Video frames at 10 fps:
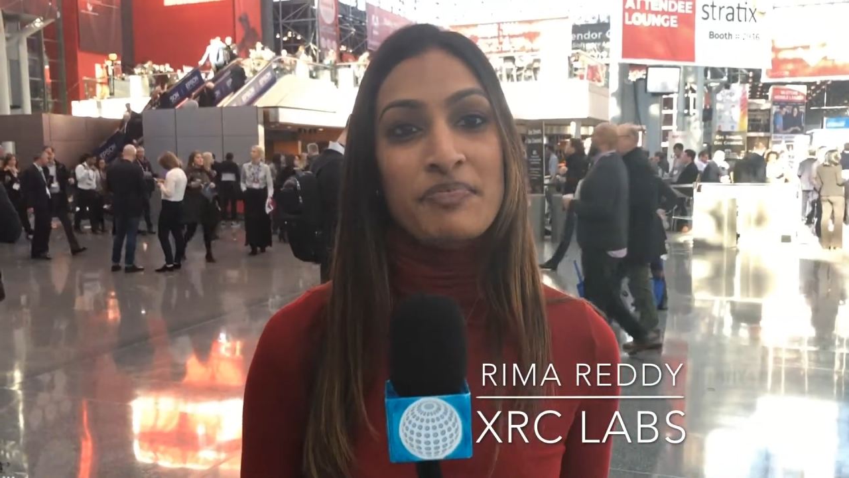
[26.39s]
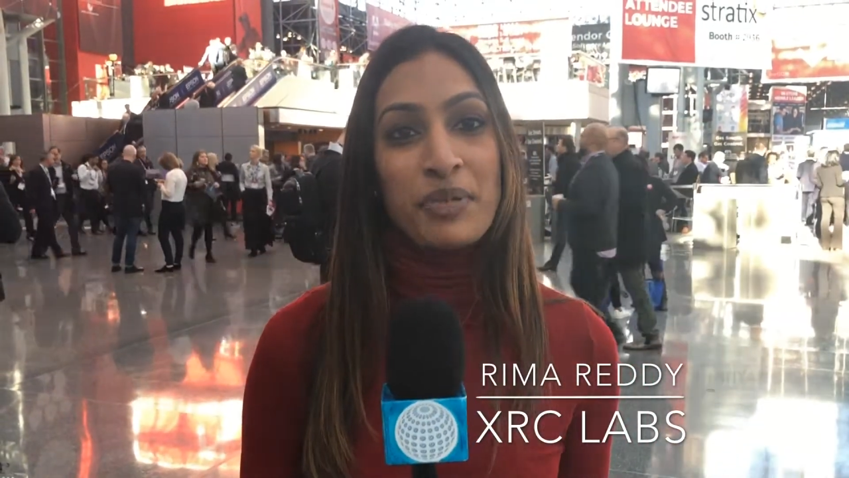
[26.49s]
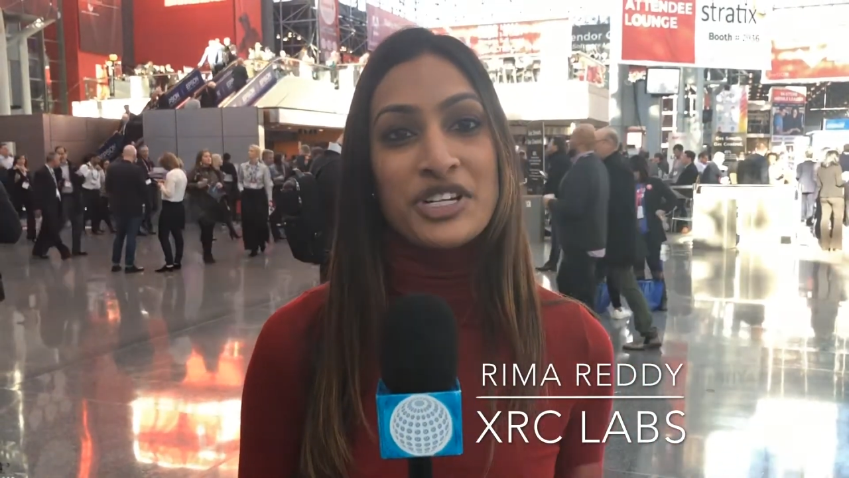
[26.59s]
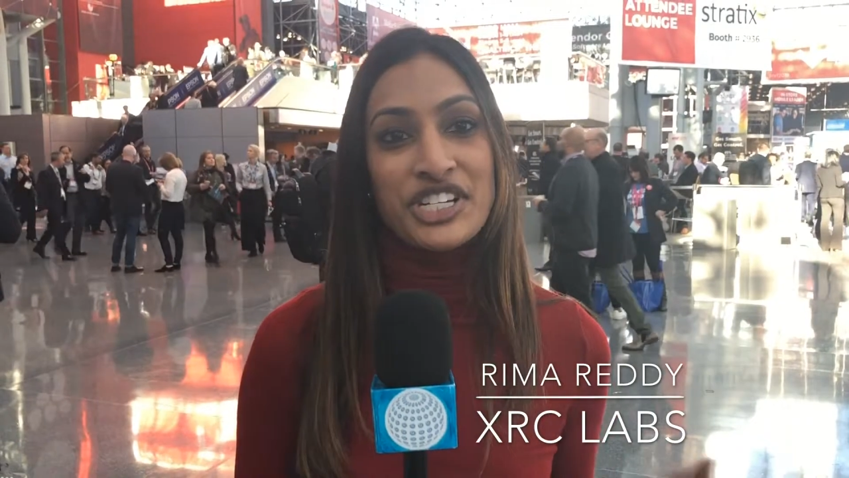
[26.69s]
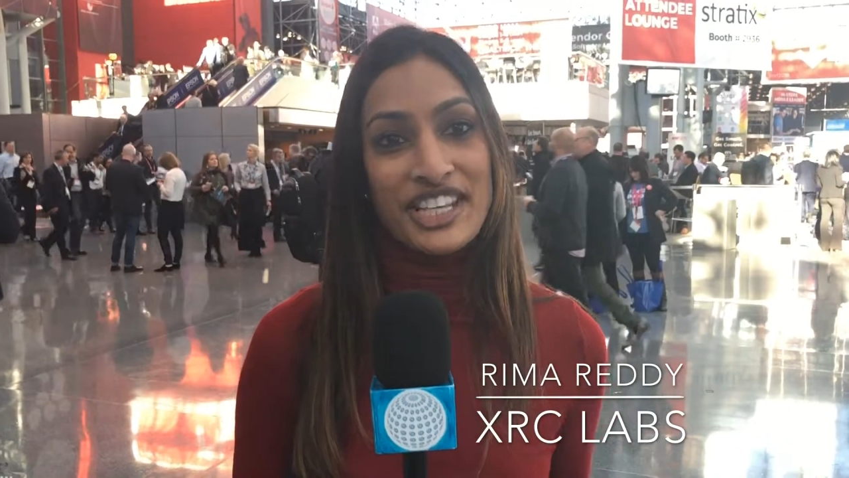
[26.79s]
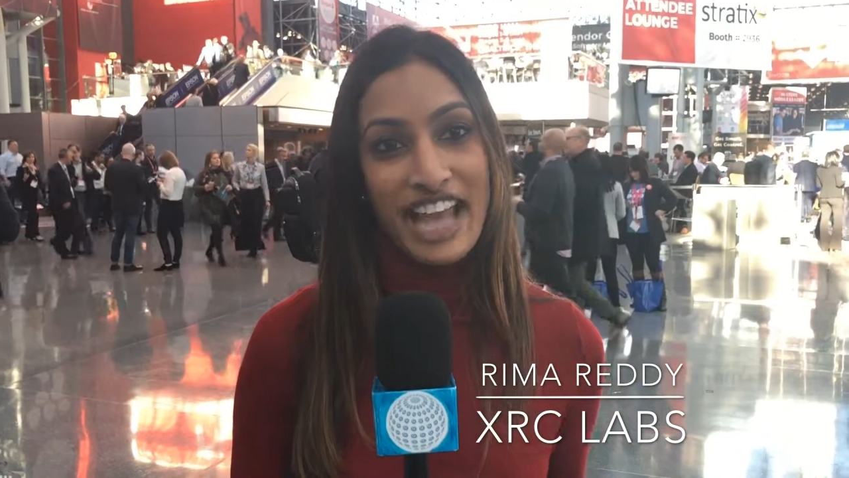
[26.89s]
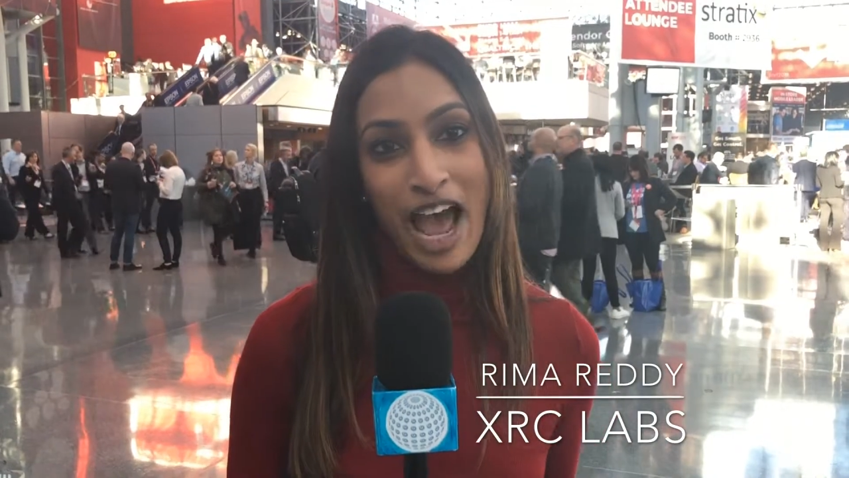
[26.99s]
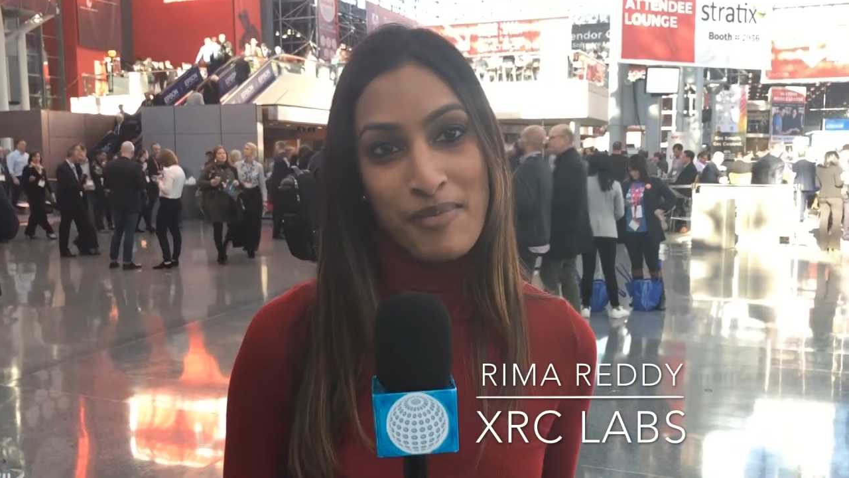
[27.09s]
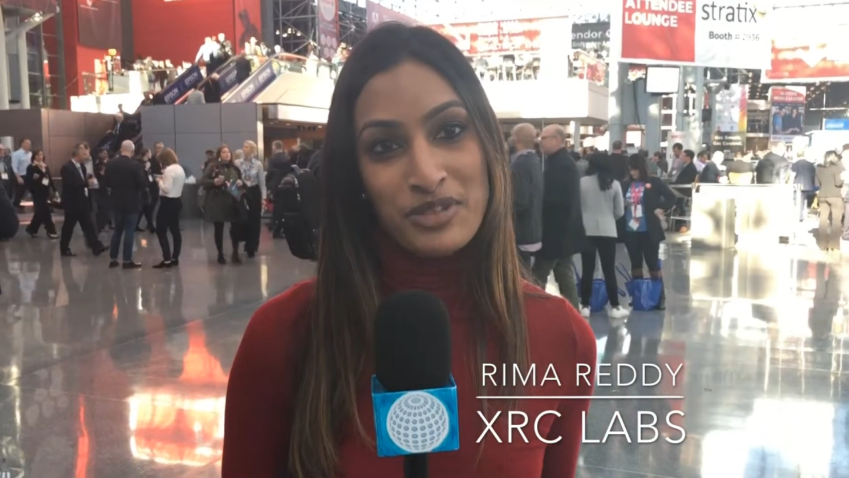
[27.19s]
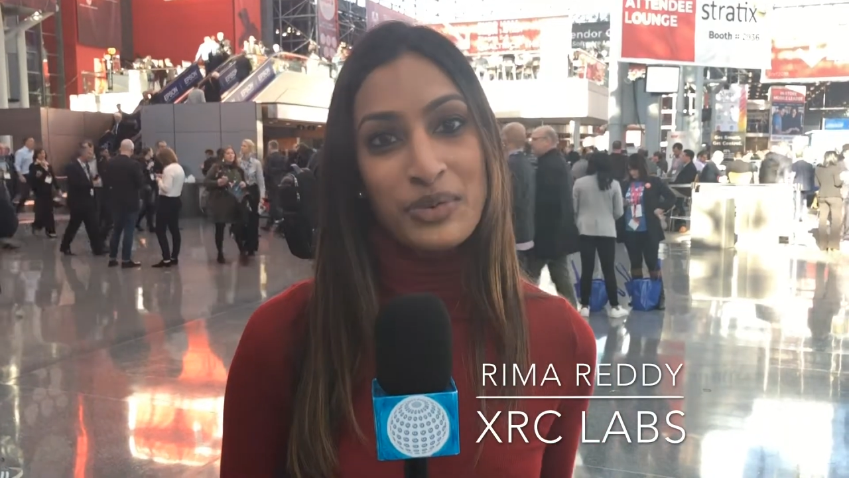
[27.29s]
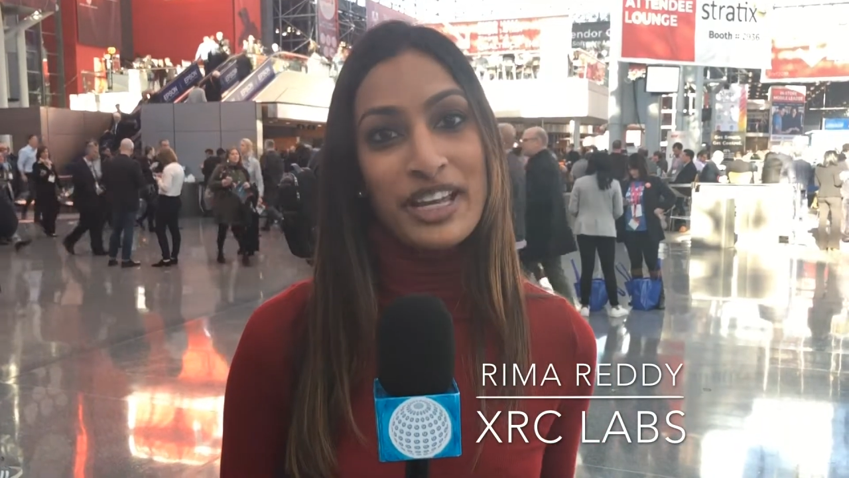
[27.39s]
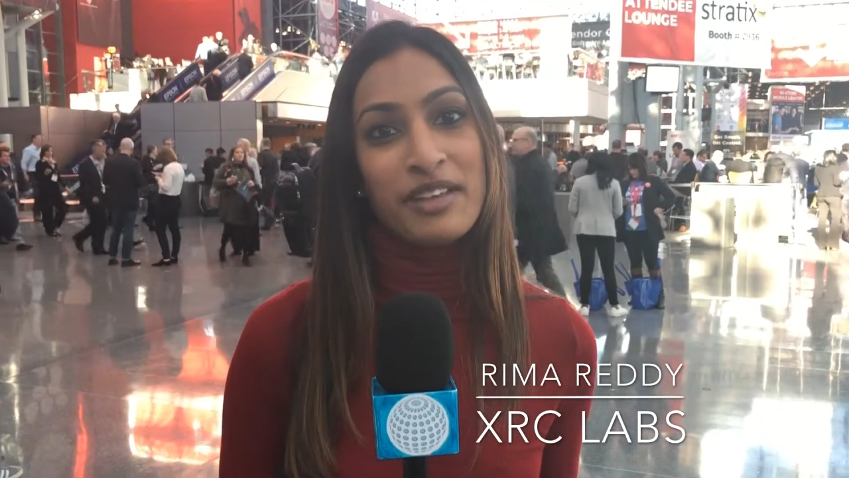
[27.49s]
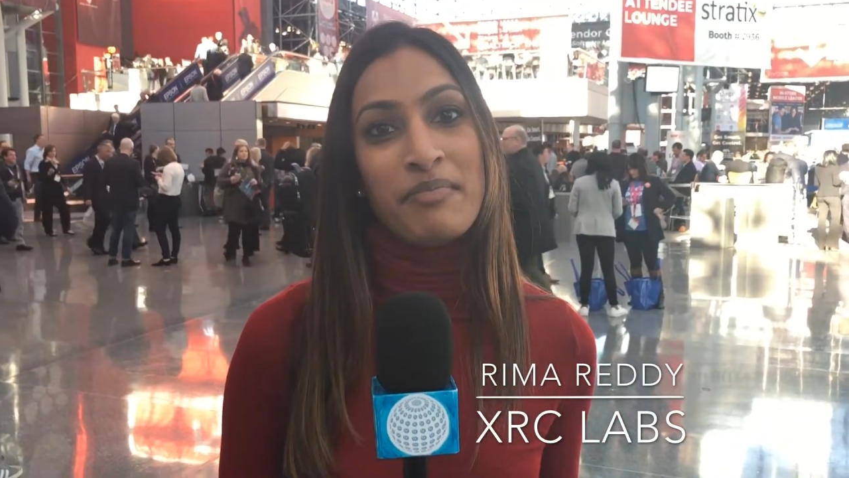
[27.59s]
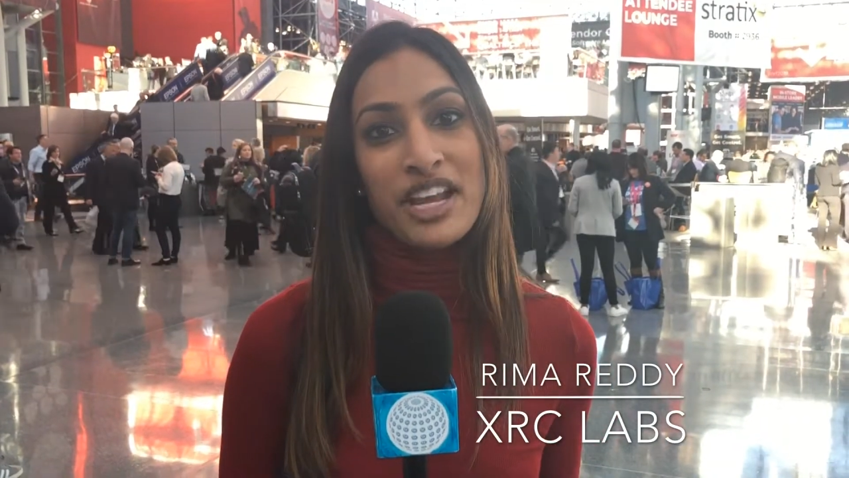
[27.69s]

bridging the gap between